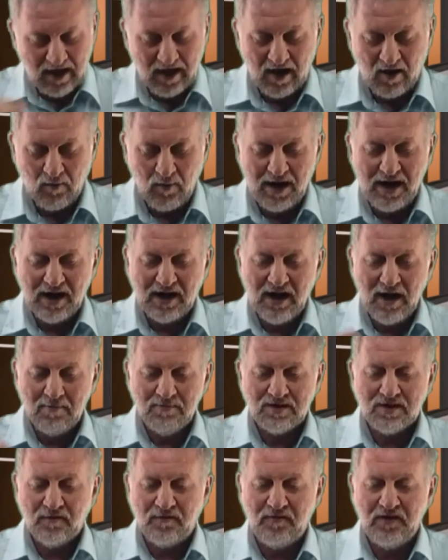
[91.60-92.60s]
And when it
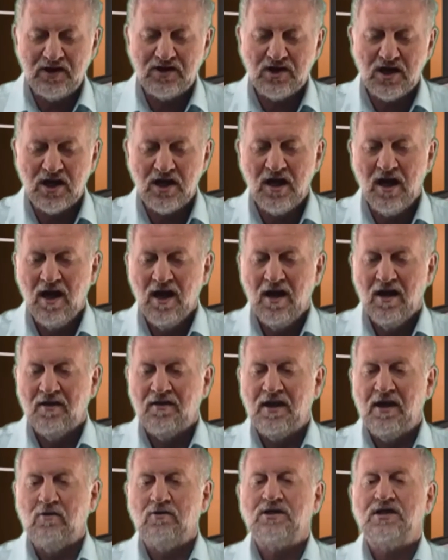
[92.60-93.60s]
comes to phishing,
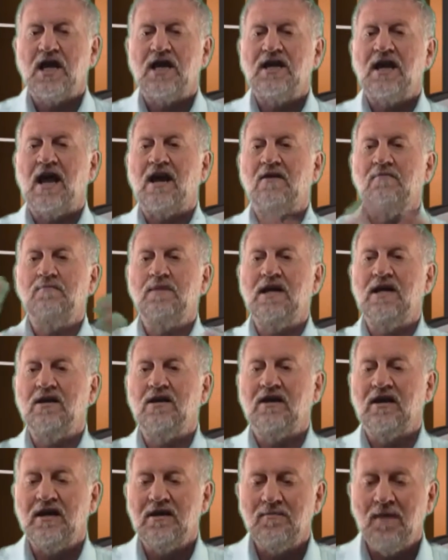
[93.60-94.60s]
they'll send out 1
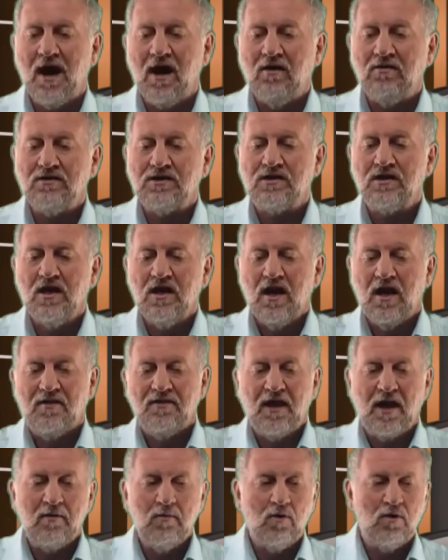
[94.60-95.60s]
million emails.
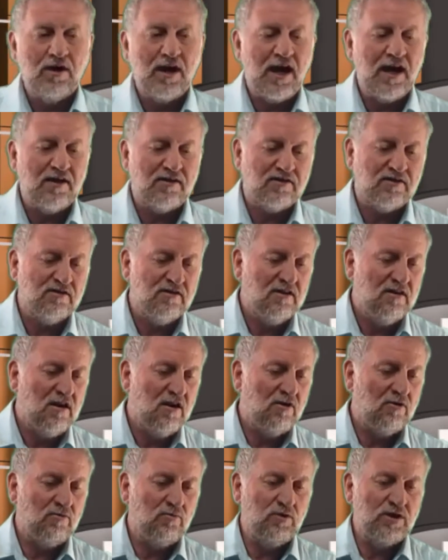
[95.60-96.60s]
They will get
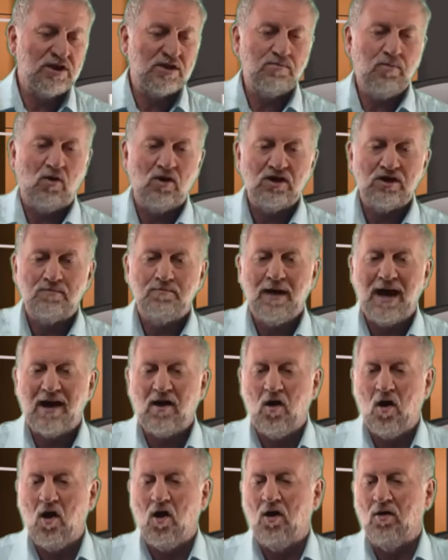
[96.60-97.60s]
a response
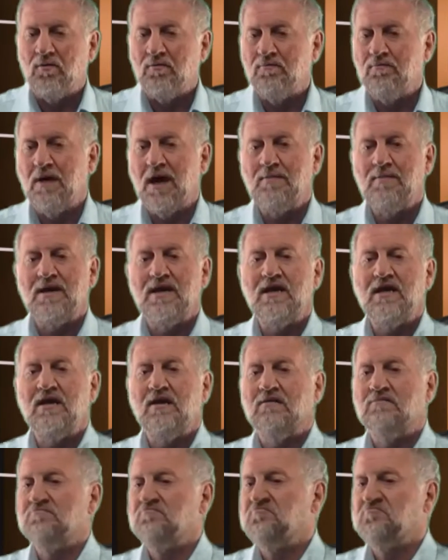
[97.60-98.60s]
back on
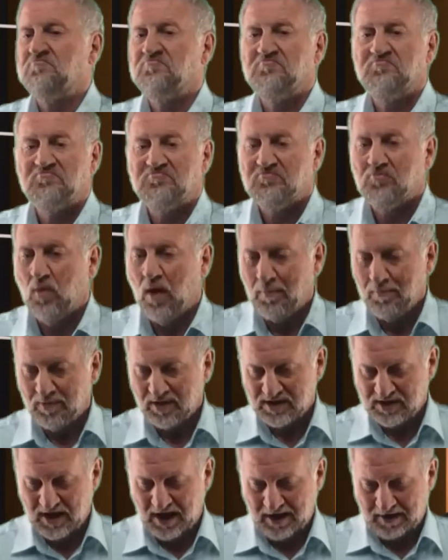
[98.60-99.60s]
maybe
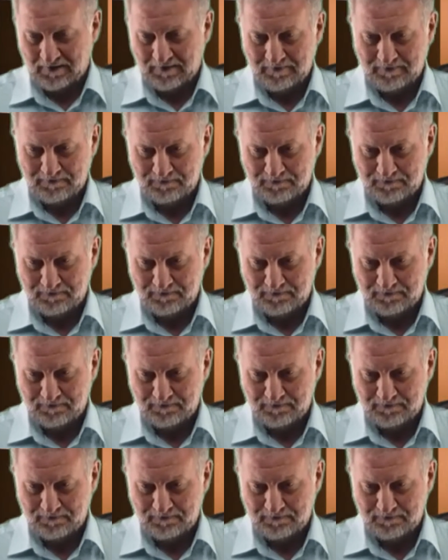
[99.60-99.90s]
1%.